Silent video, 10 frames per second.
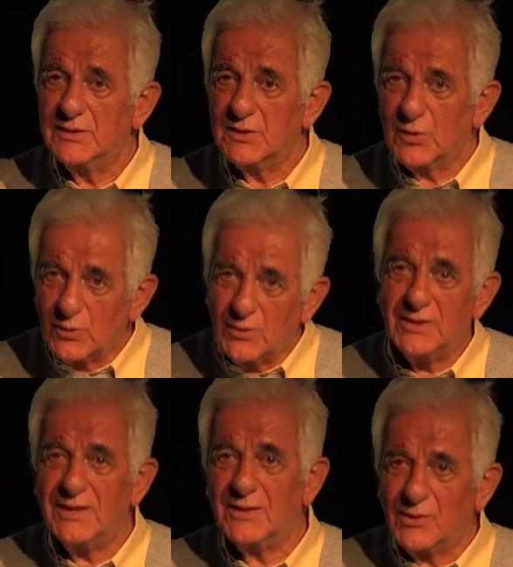
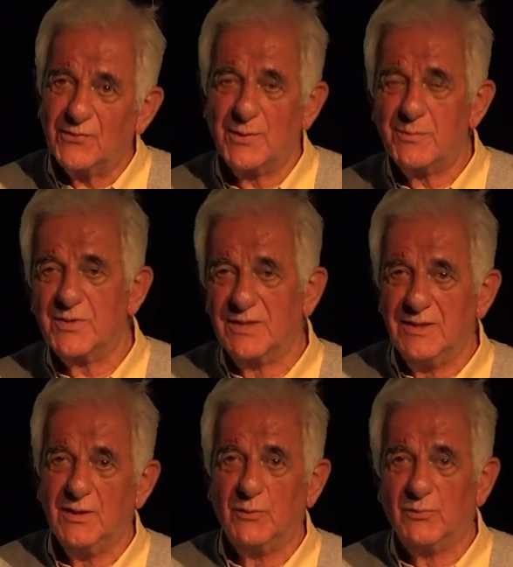colonial
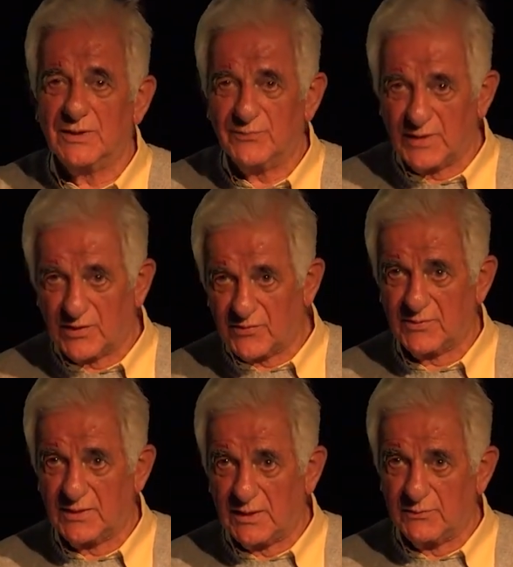conception of what
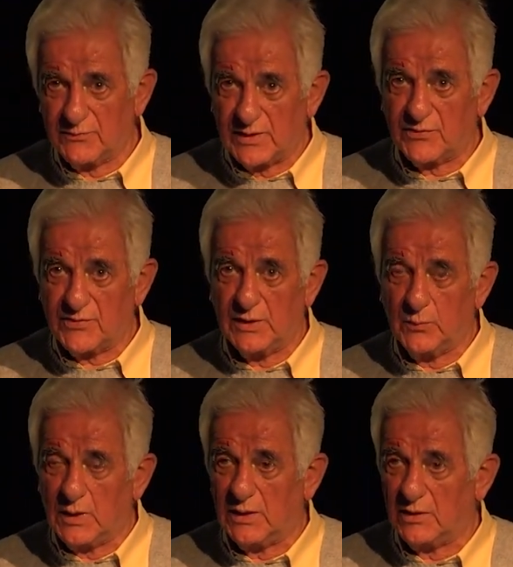Palestine
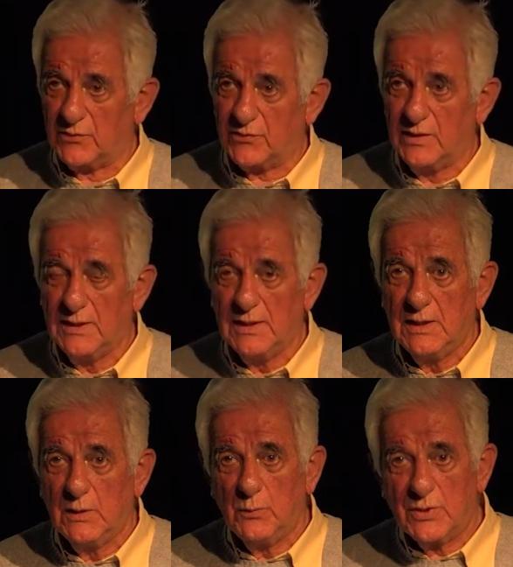
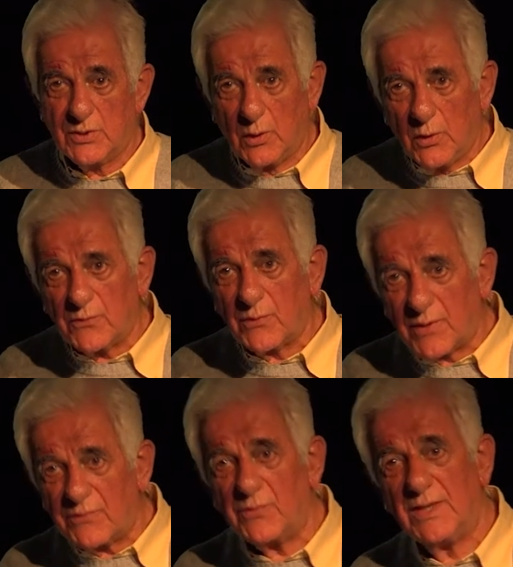was, which also
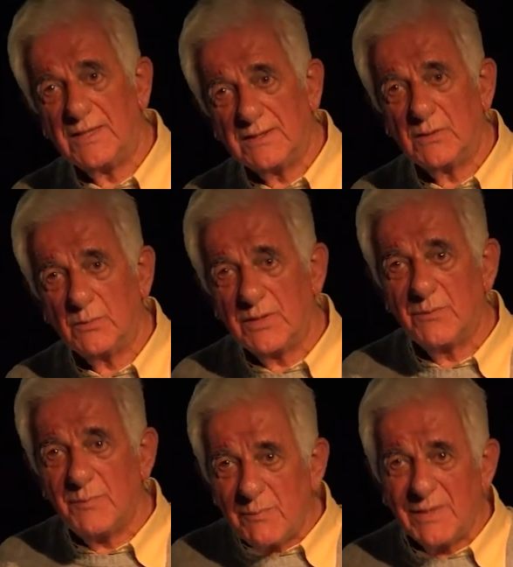resonated
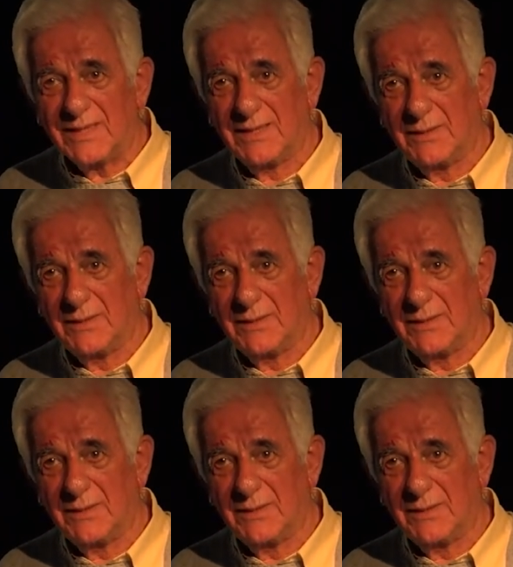with biblical